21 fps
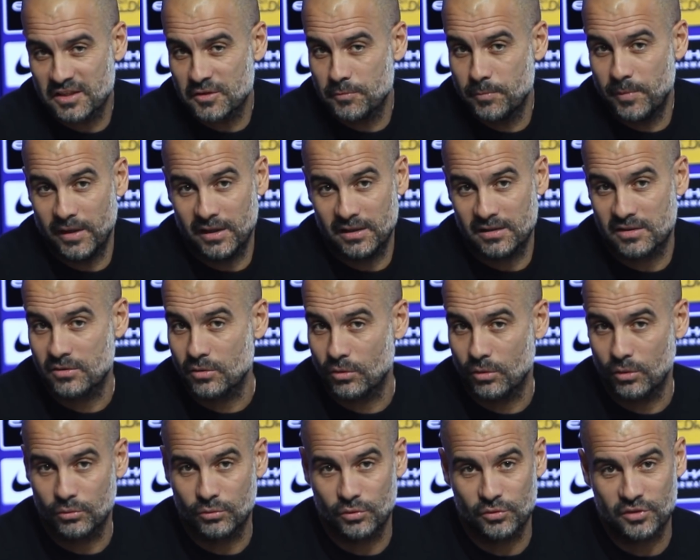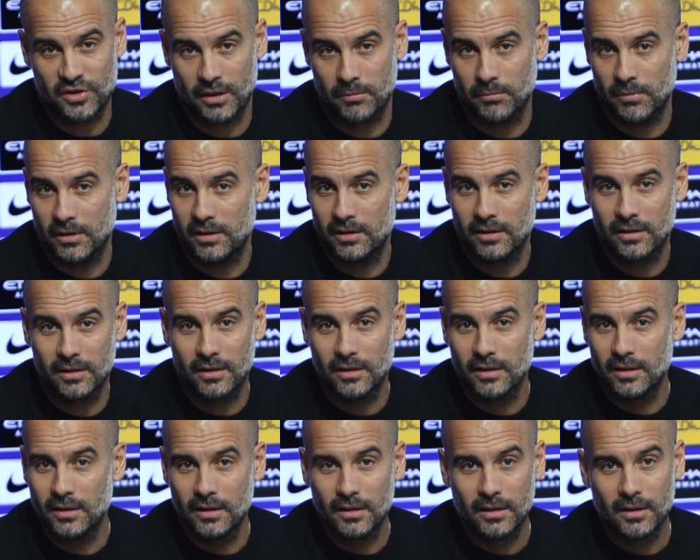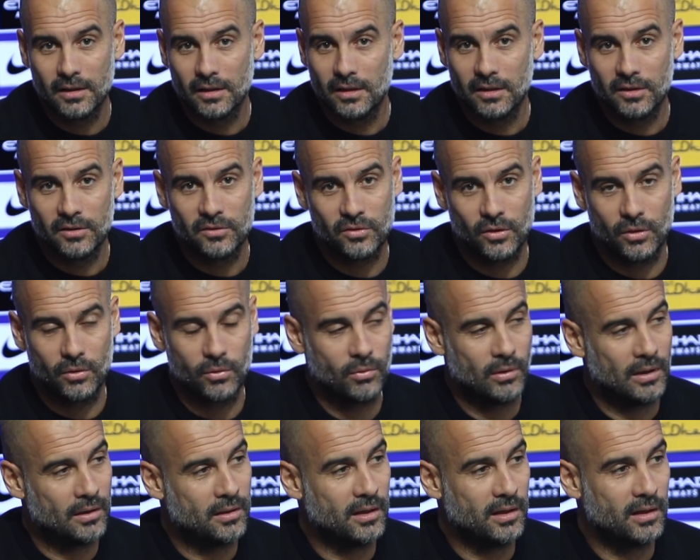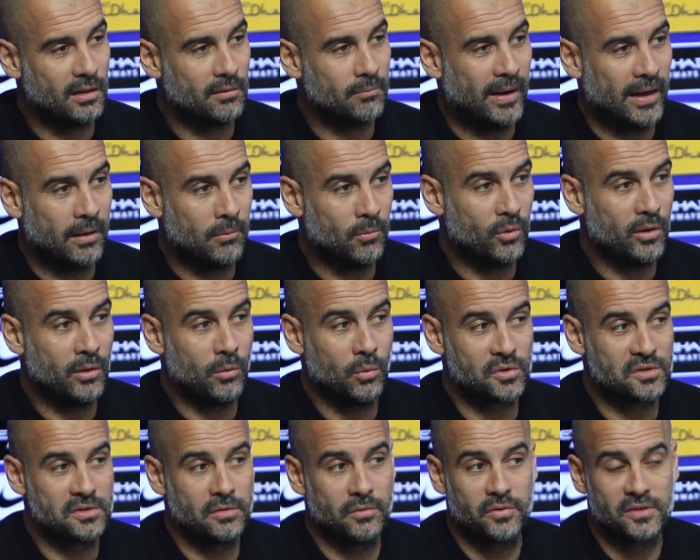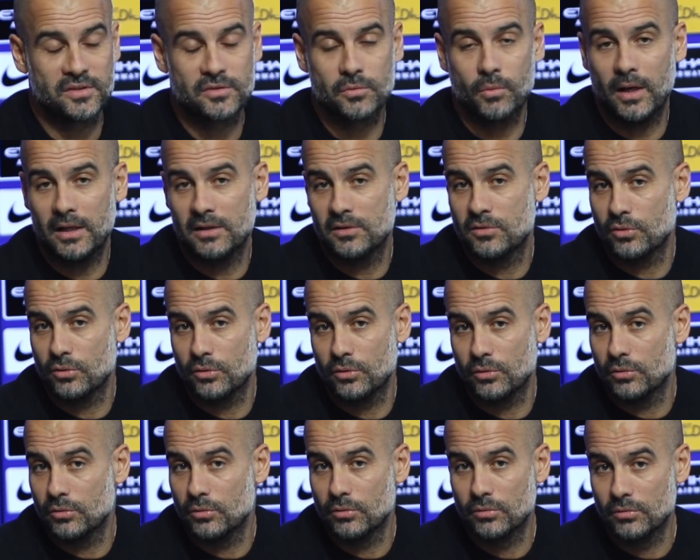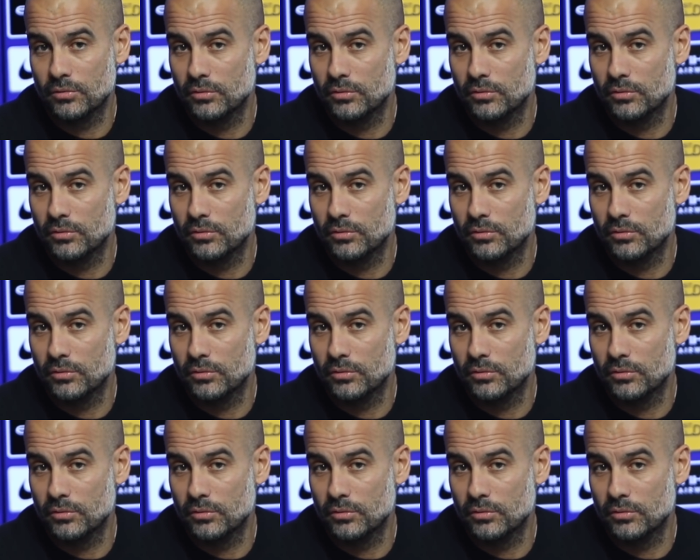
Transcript: experience to go to Germany. So I think Bayern Munich was the first one to